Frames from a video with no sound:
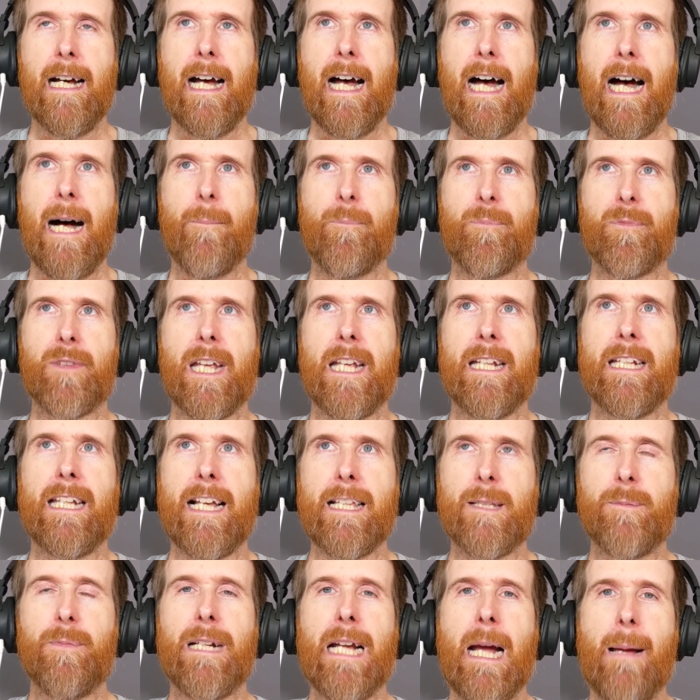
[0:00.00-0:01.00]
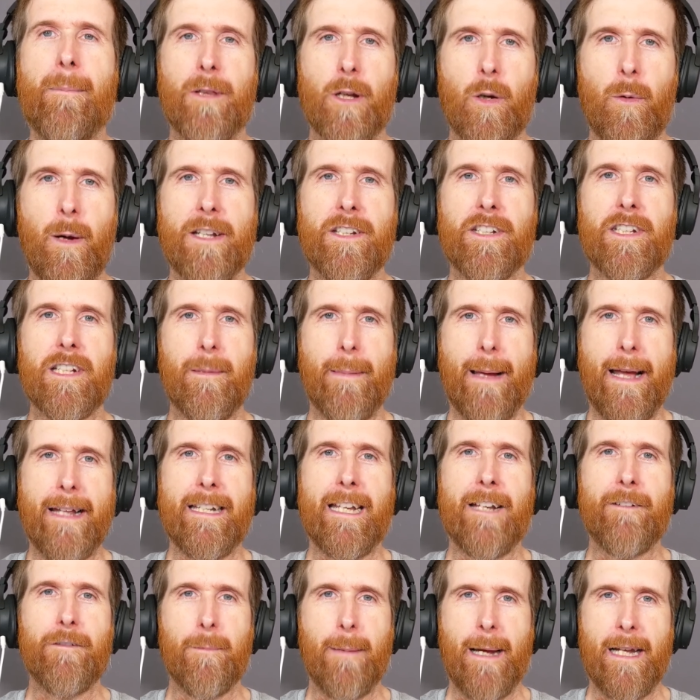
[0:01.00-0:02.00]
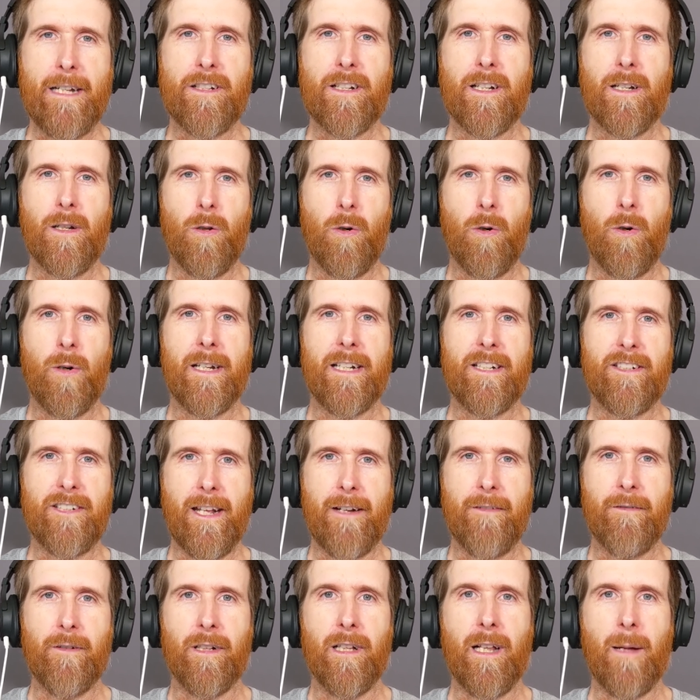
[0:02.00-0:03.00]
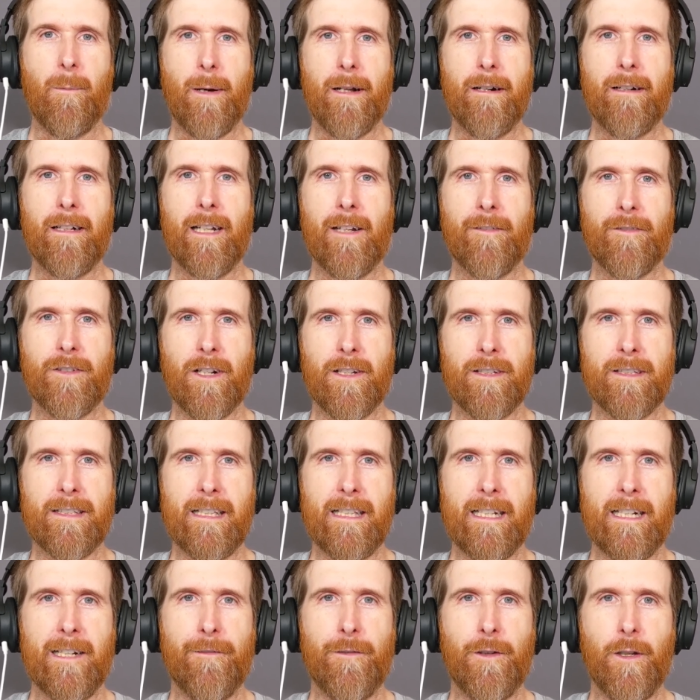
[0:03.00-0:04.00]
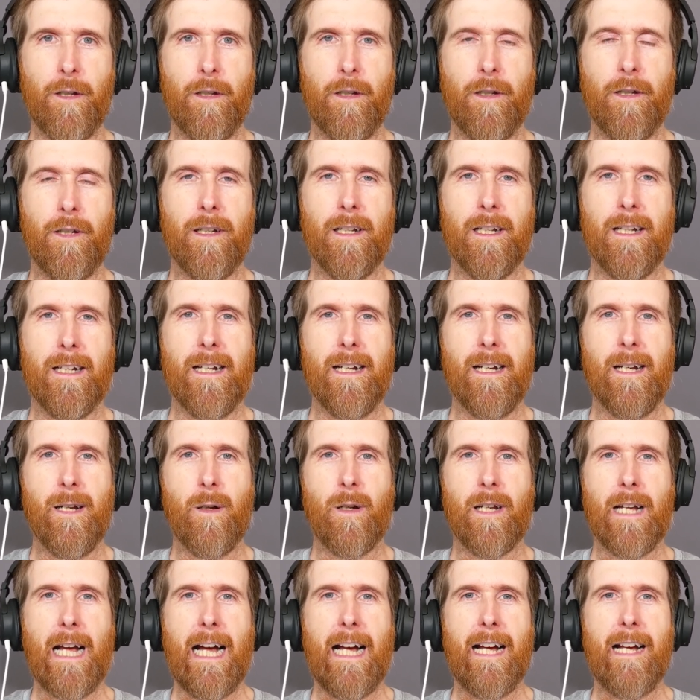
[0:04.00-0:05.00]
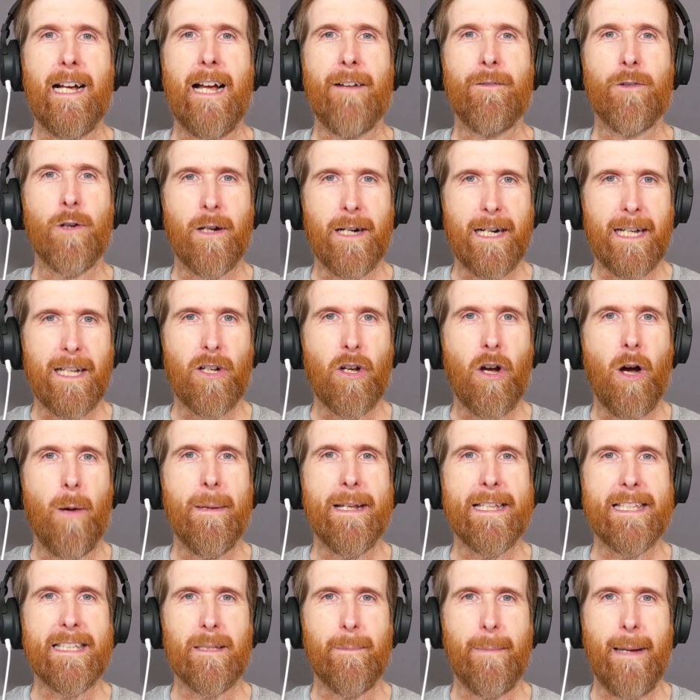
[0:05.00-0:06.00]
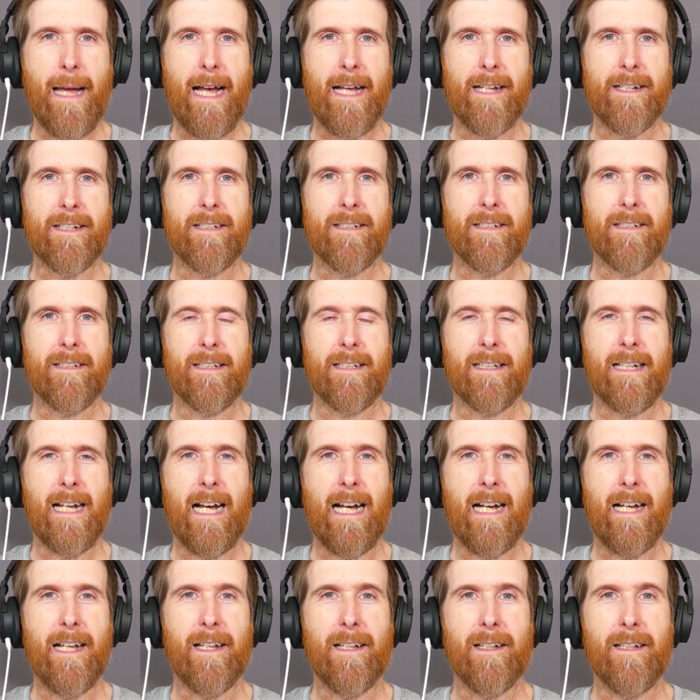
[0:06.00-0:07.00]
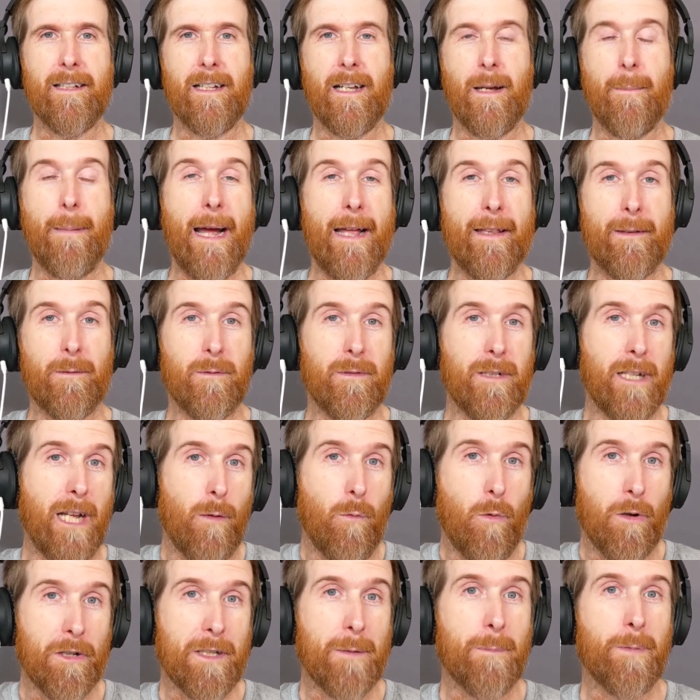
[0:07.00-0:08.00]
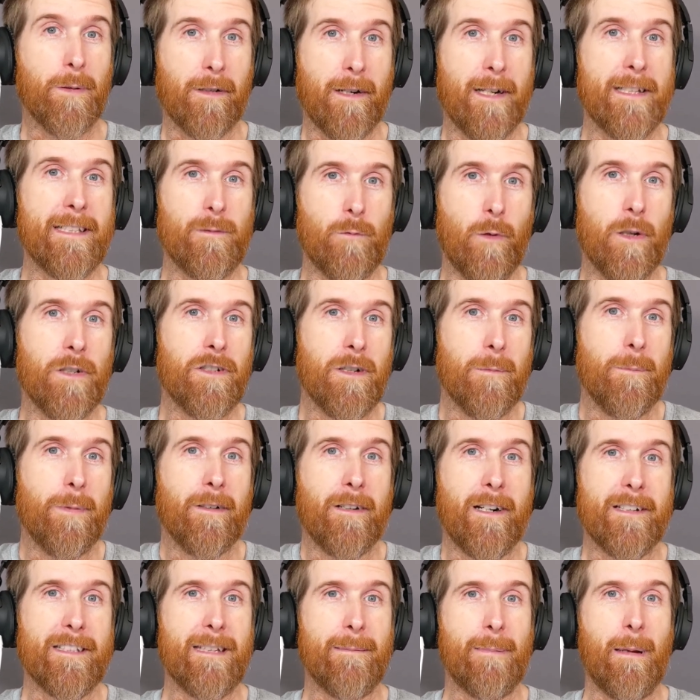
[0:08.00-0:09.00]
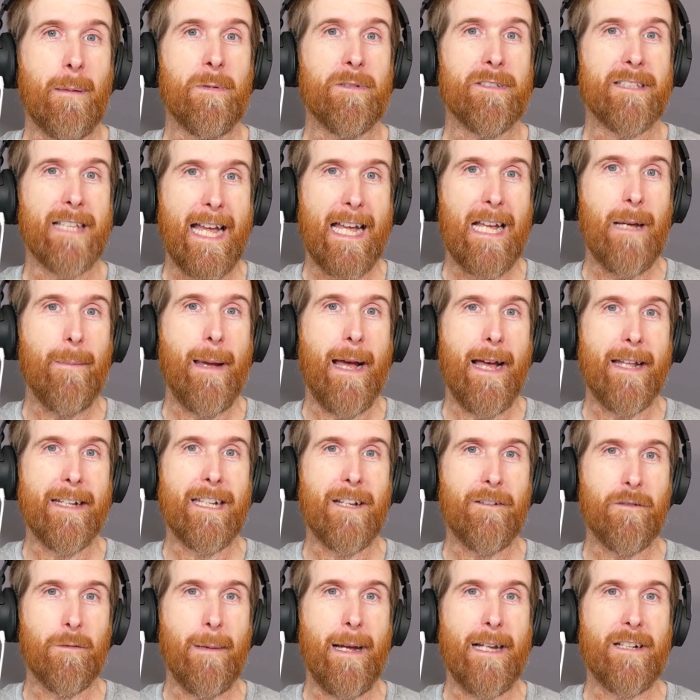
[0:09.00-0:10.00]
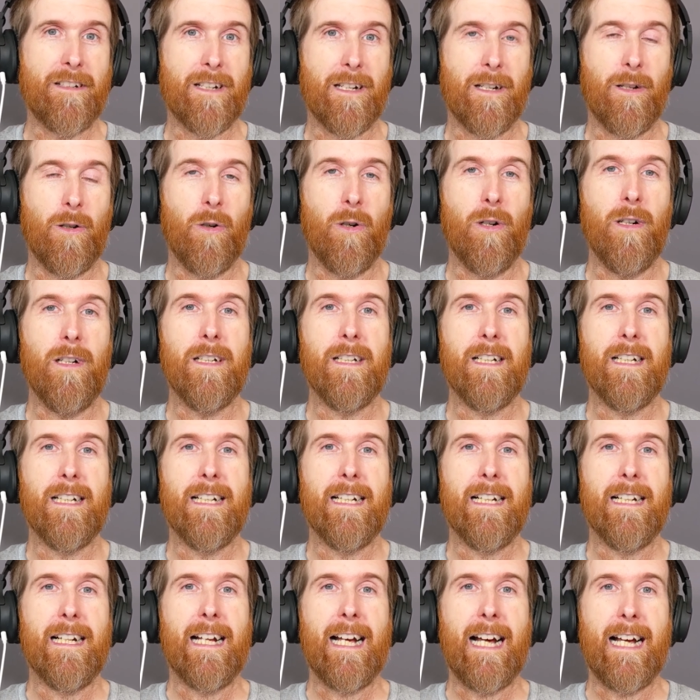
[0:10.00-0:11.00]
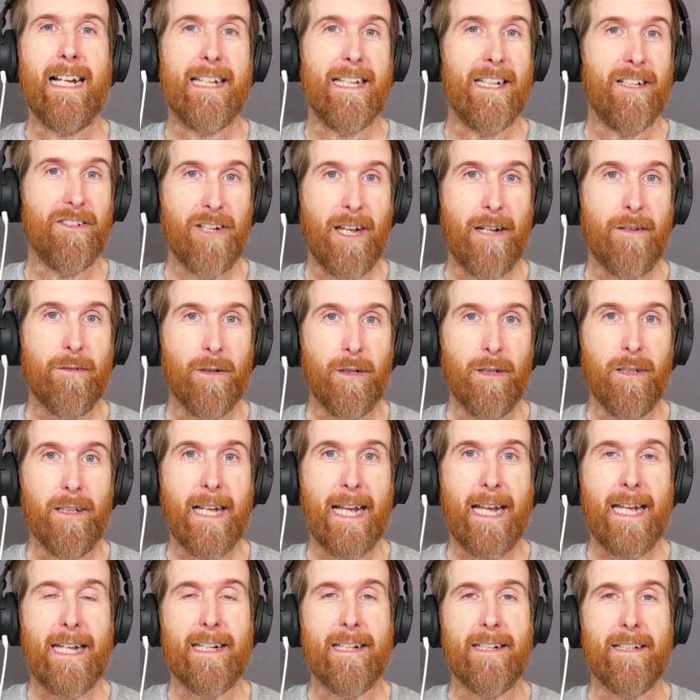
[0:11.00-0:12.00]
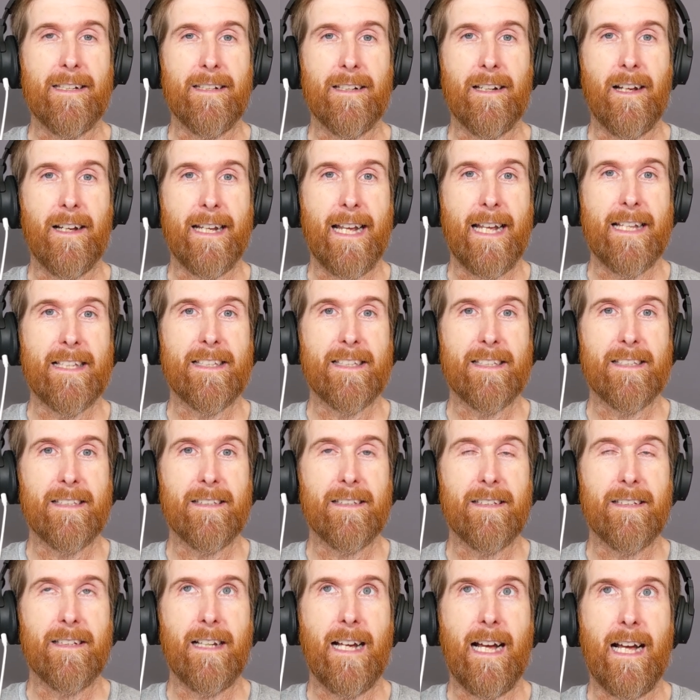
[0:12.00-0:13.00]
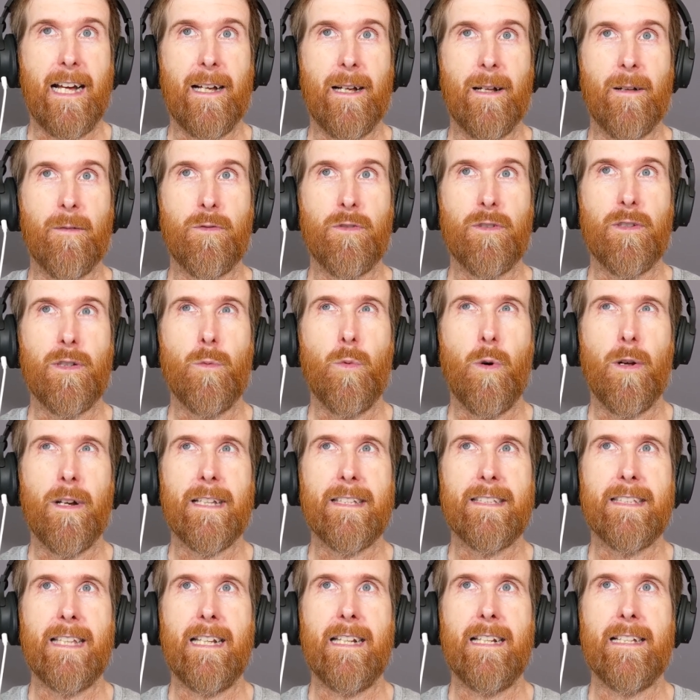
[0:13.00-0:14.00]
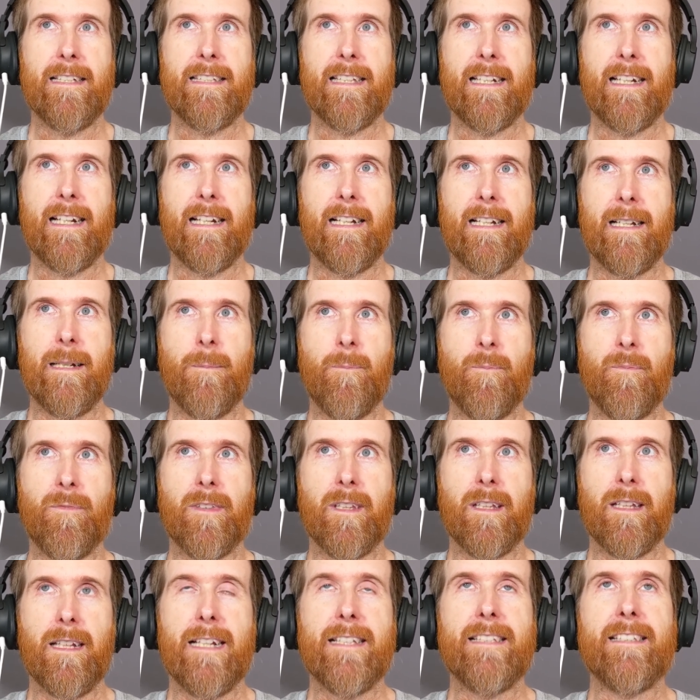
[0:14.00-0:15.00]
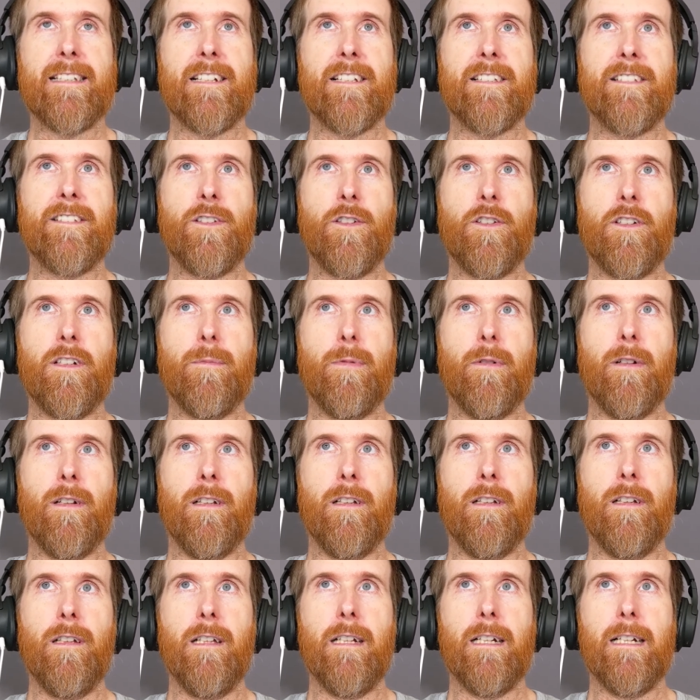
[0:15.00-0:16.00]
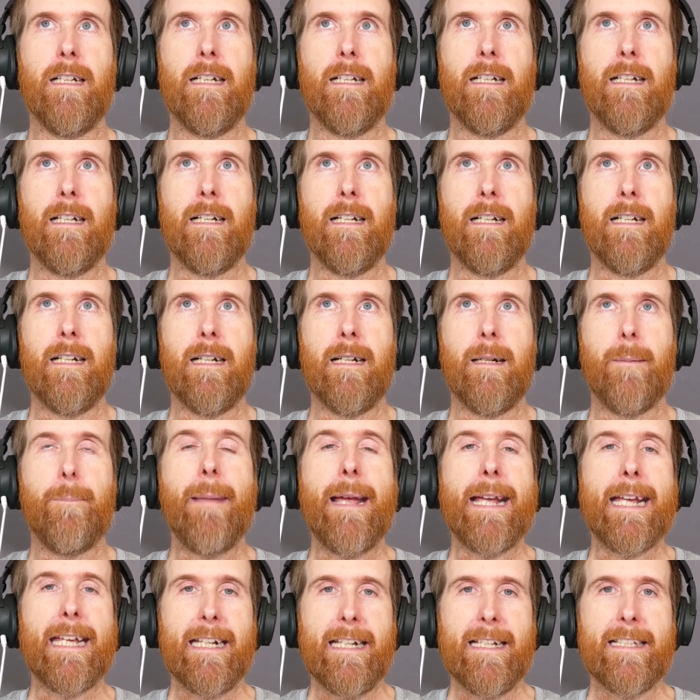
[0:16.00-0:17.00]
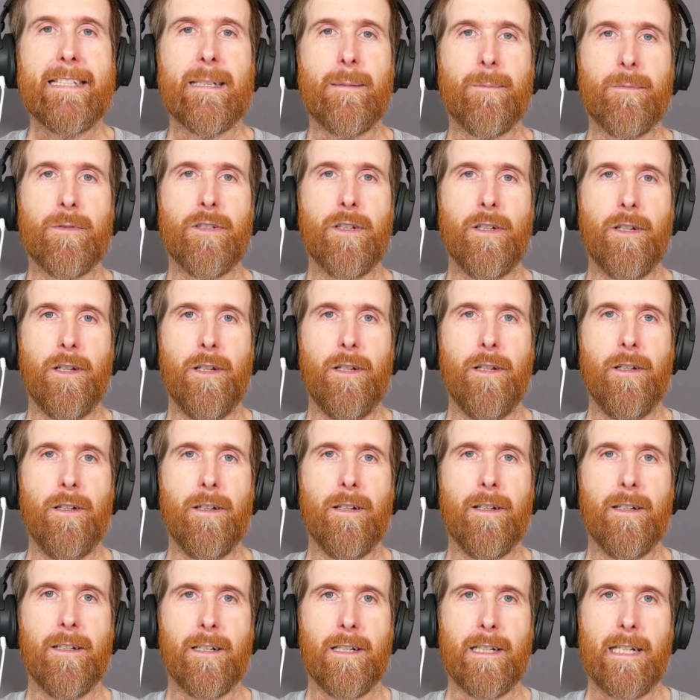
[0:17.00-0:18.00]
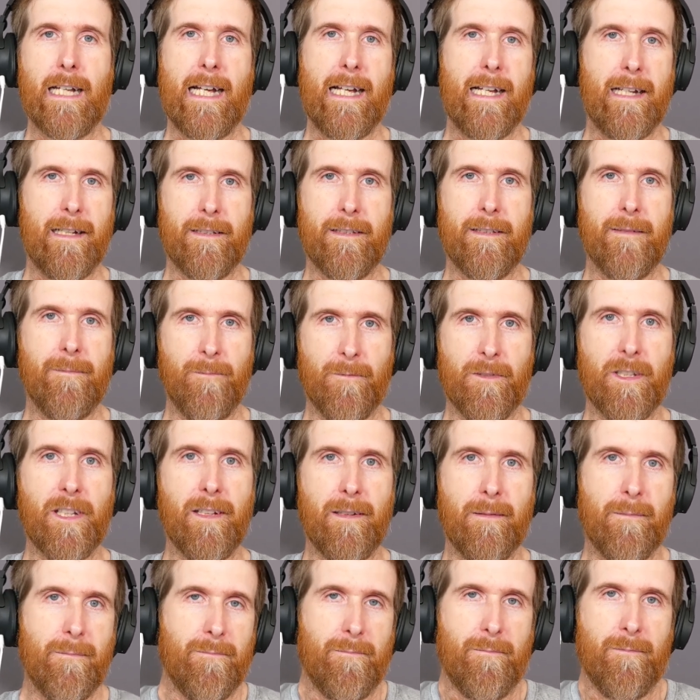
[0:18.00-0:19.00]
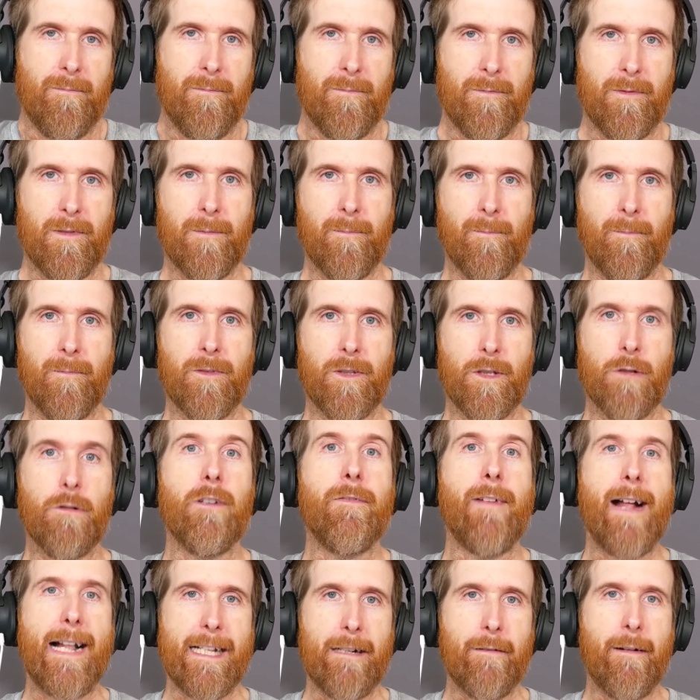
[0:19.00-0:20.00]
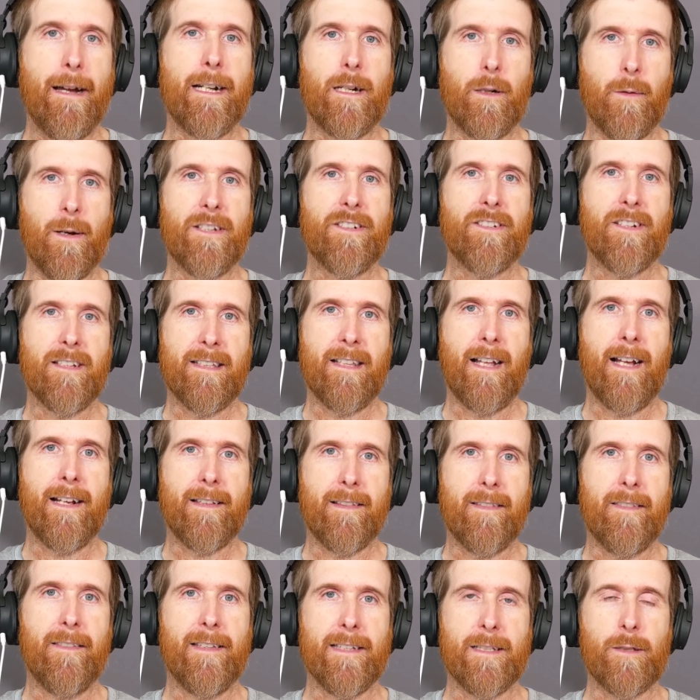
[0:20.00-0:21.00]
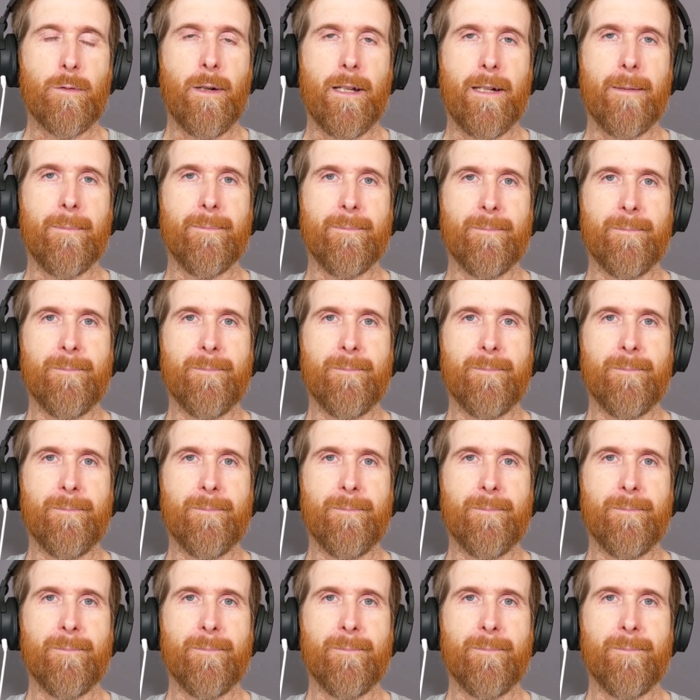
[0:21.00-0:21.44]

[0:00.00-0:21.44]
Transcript: Um, it does bring up the question about defamation law in general. I'm wondering if Jocelynne, if you uh, have got any comments about uh, about you know what do progress what should progressive people say about defamation law uh, in general, and I guess uh, to what extent is it a is it a suitable mechanism to uh, to to evaluate questions like this one?